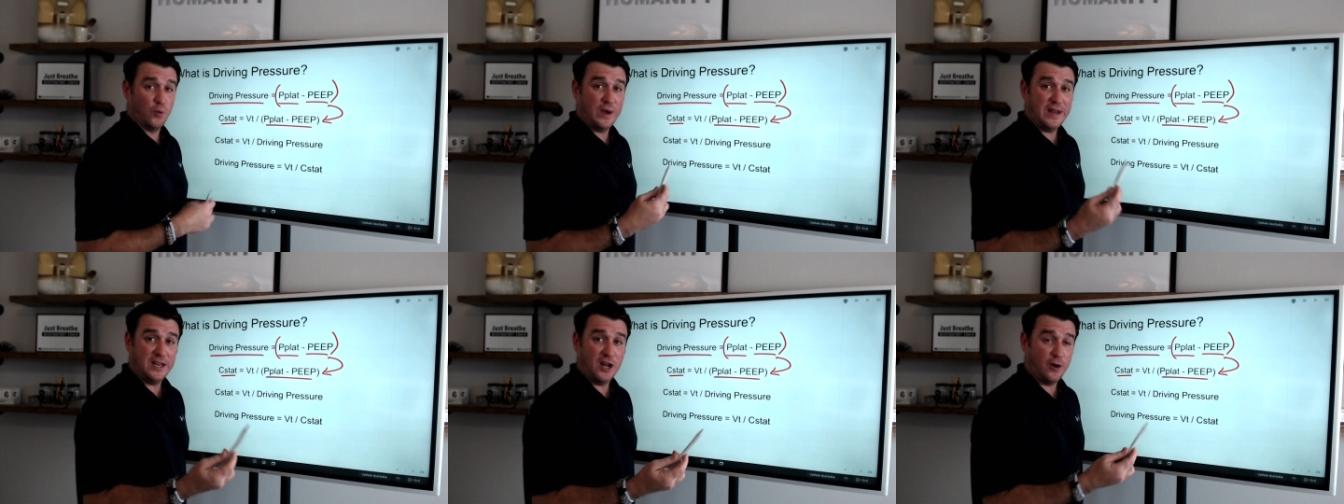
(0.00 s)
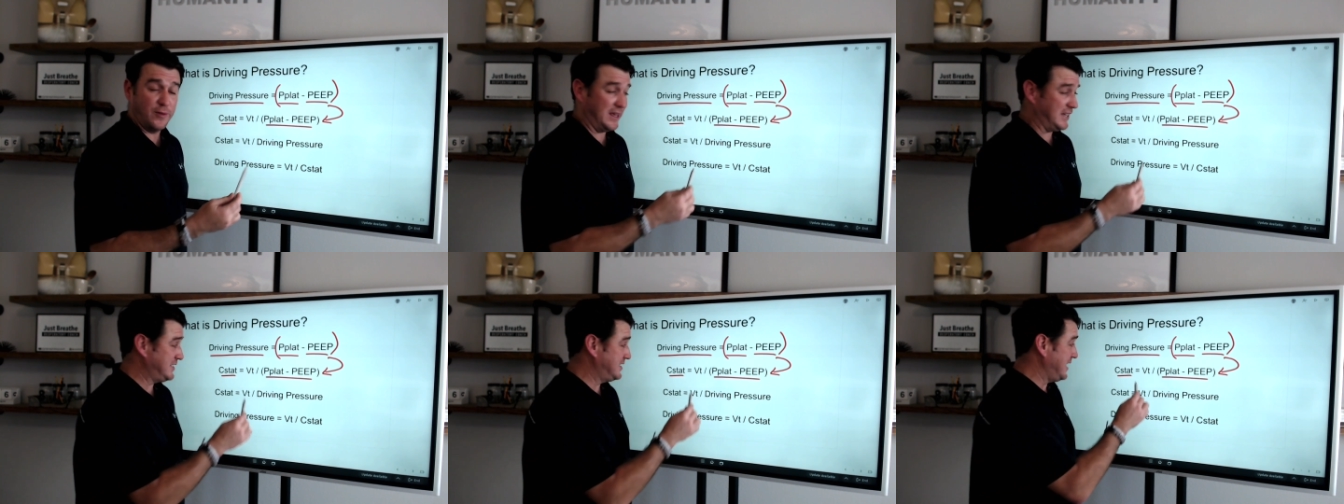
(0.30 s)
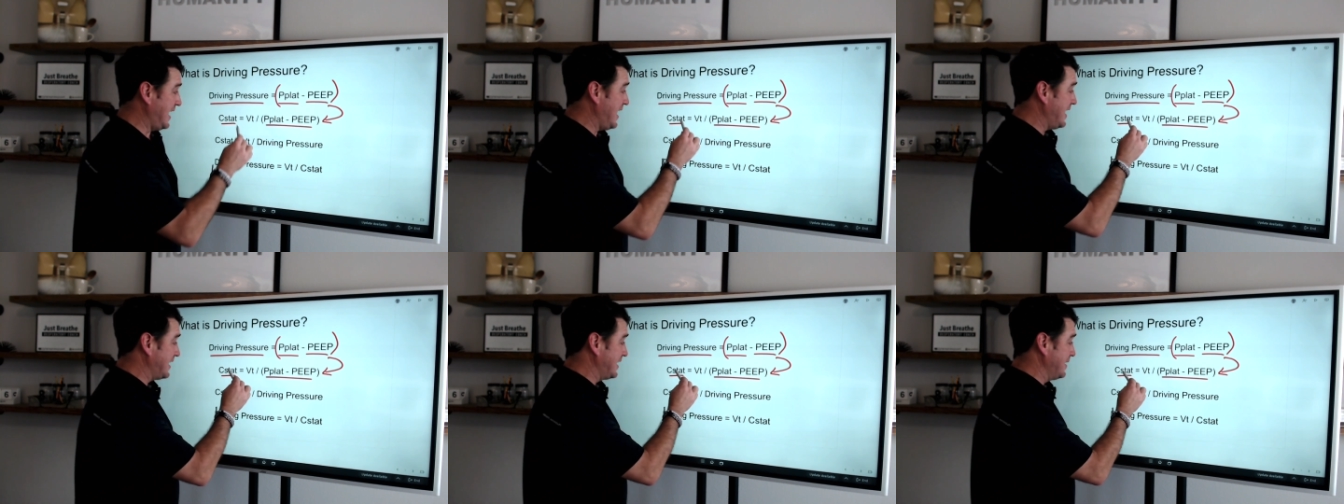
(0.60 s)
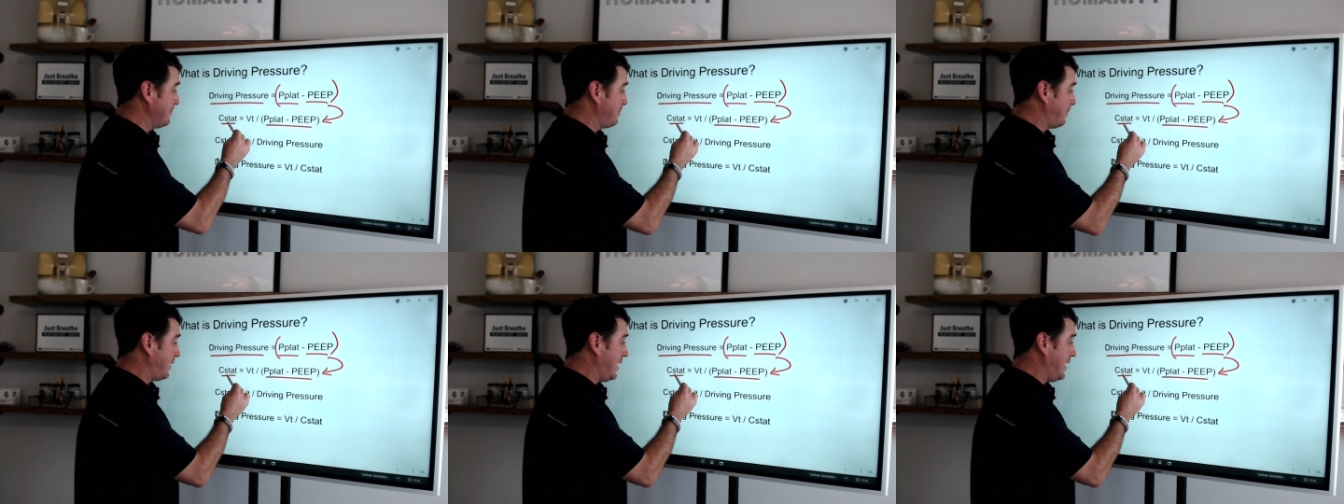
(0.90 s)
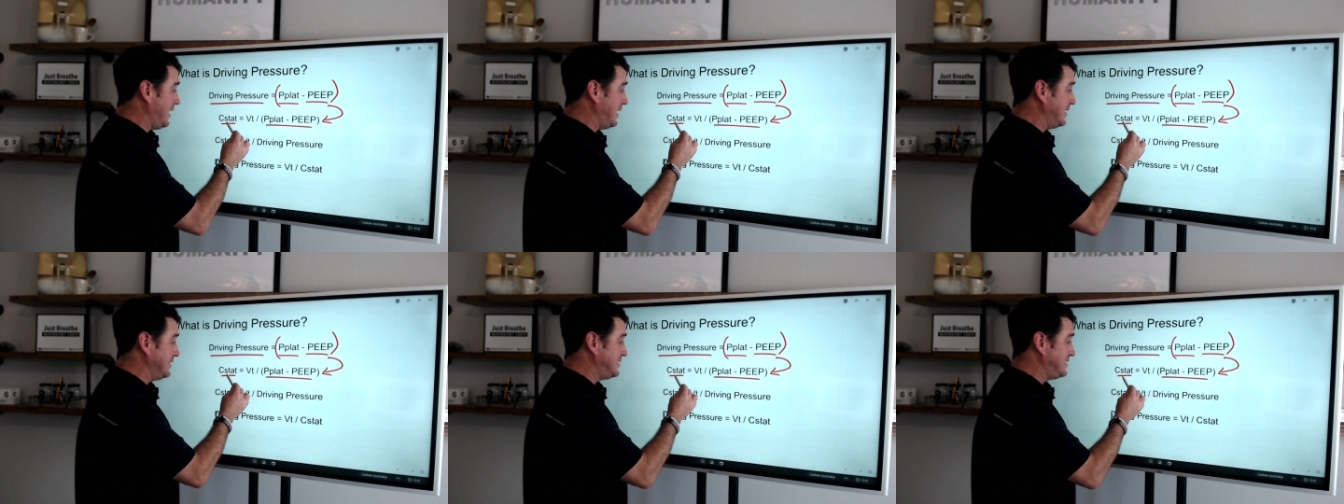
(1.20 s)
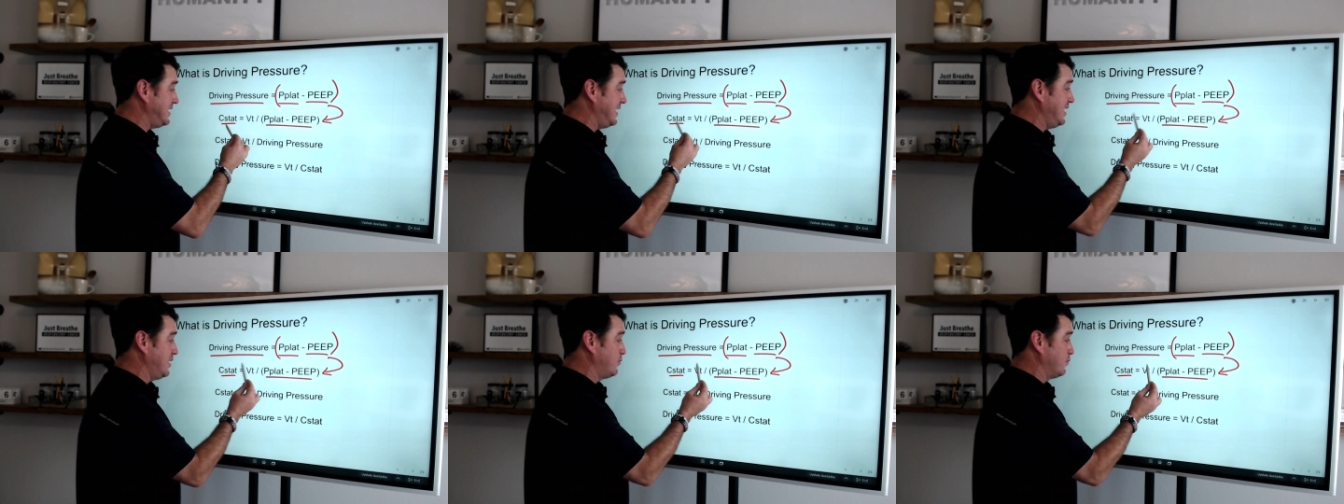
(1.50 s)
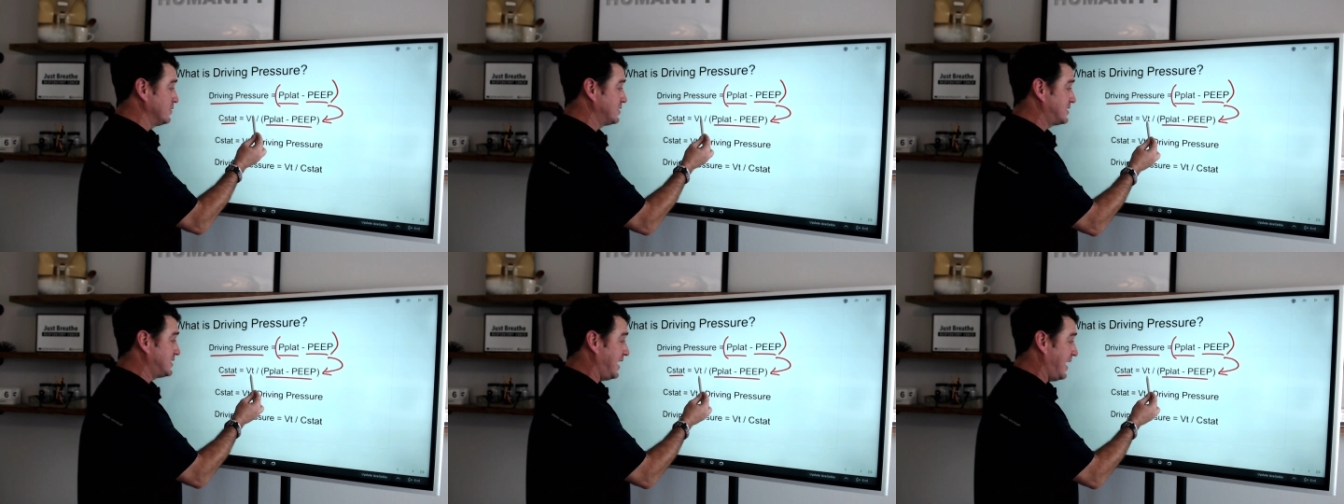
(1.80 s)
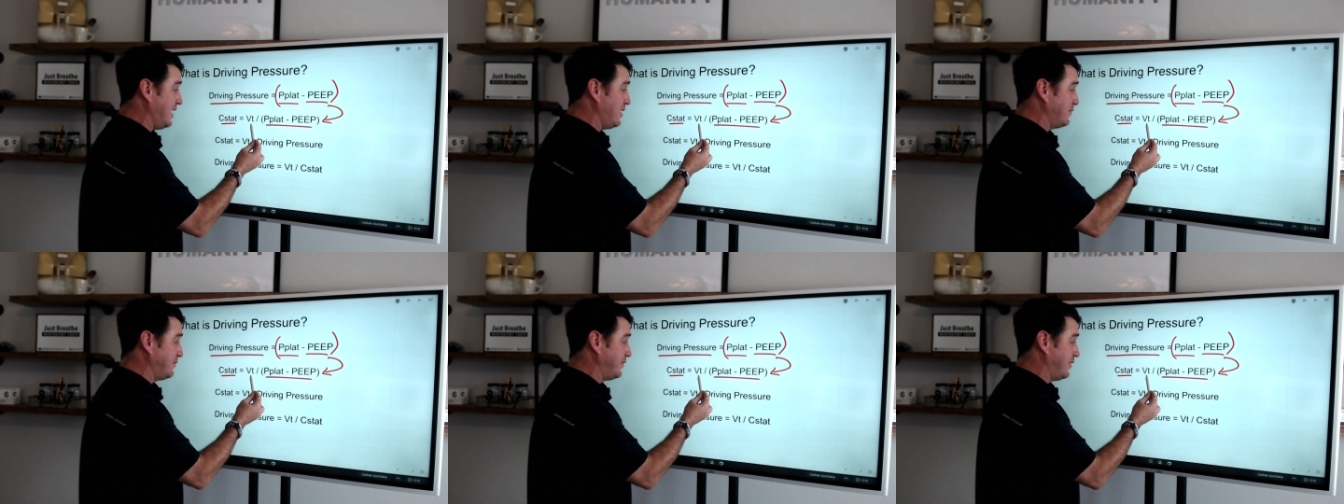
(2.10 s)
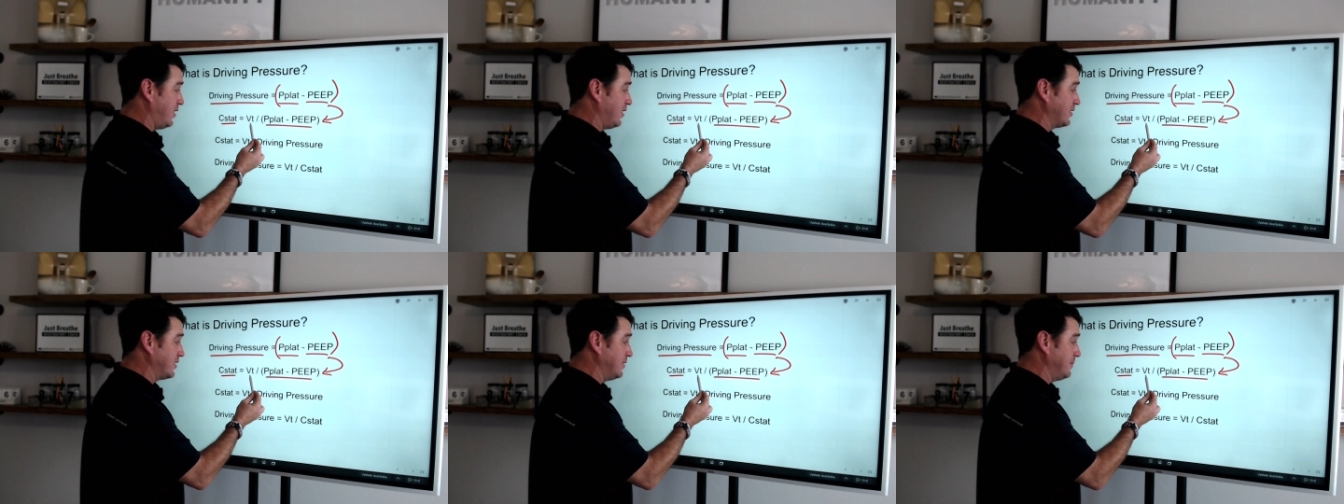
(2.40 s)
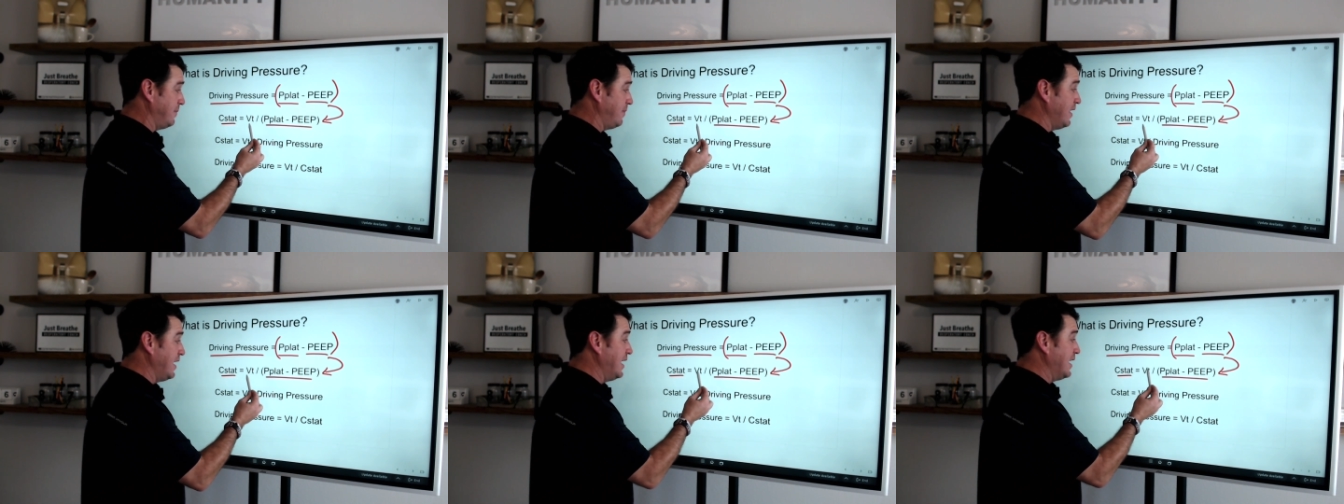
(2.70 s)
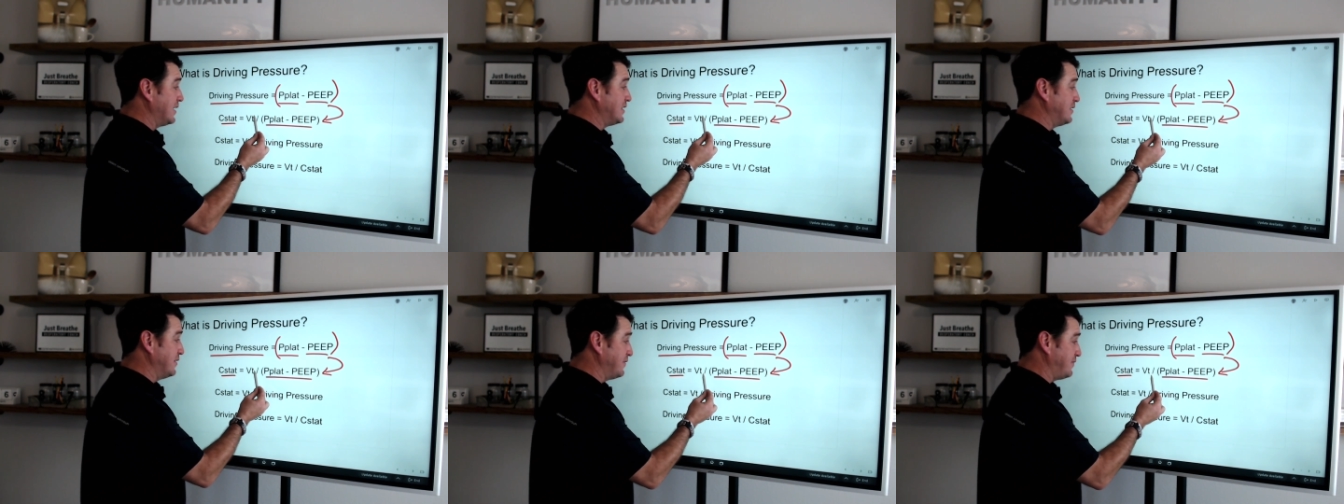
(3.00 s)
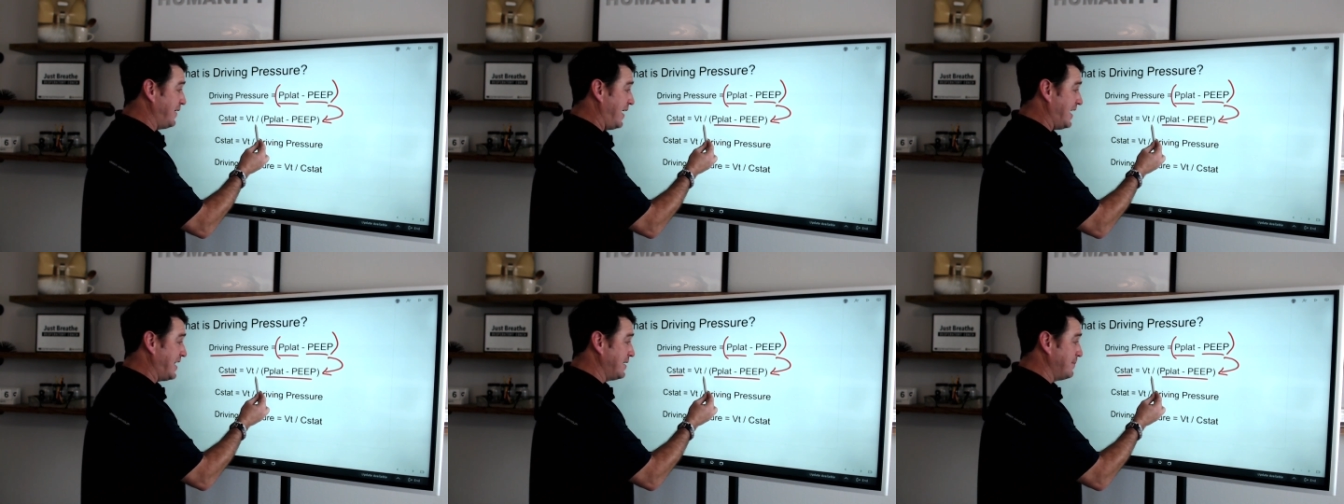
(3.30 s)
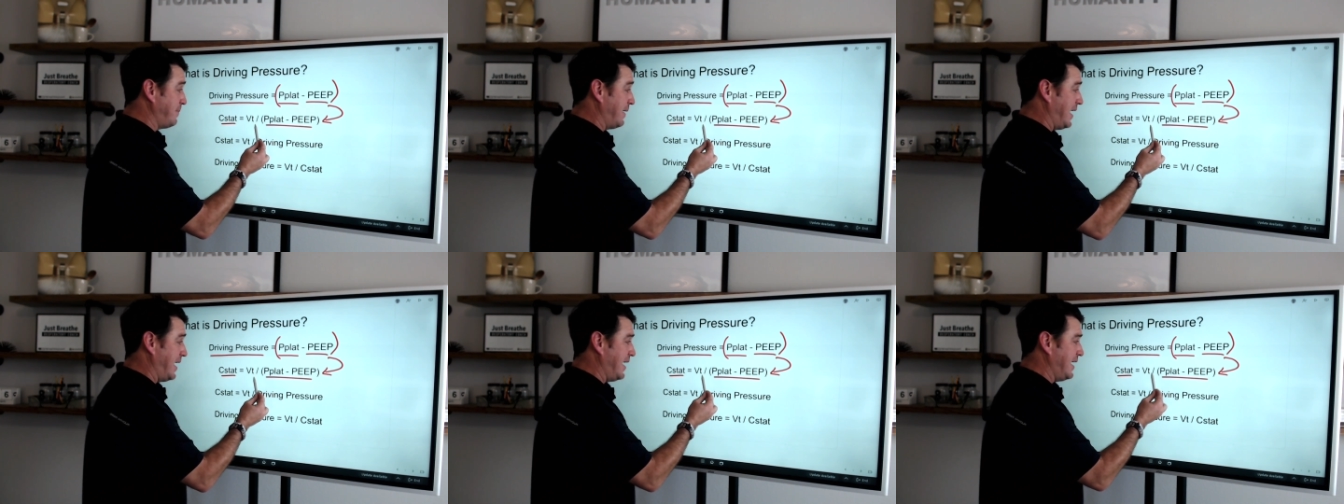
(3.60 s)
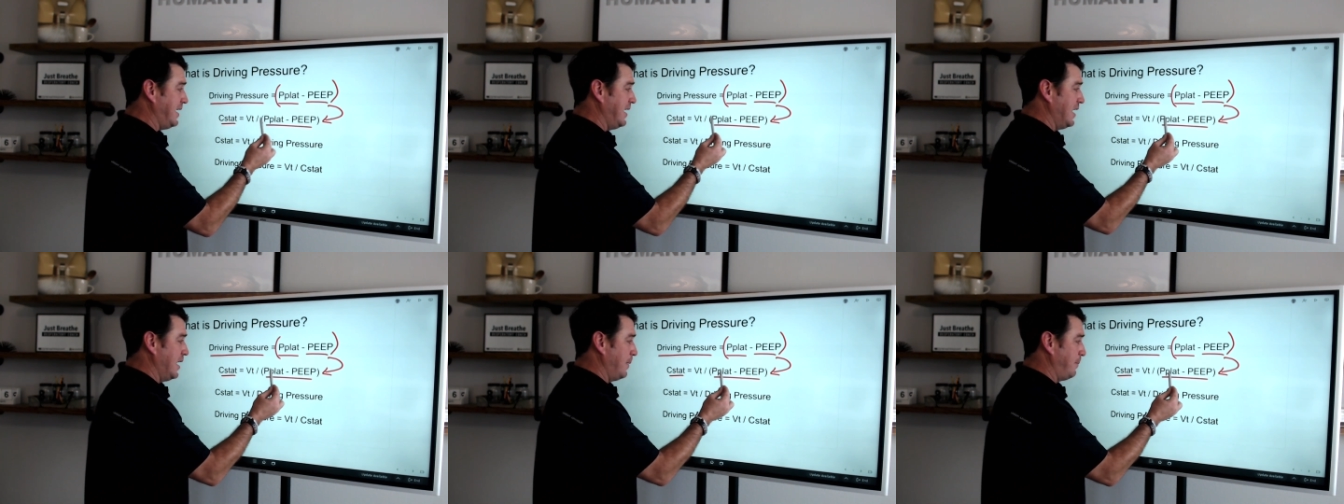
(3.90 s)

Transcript: We know that static compliance equals tidal volume divided by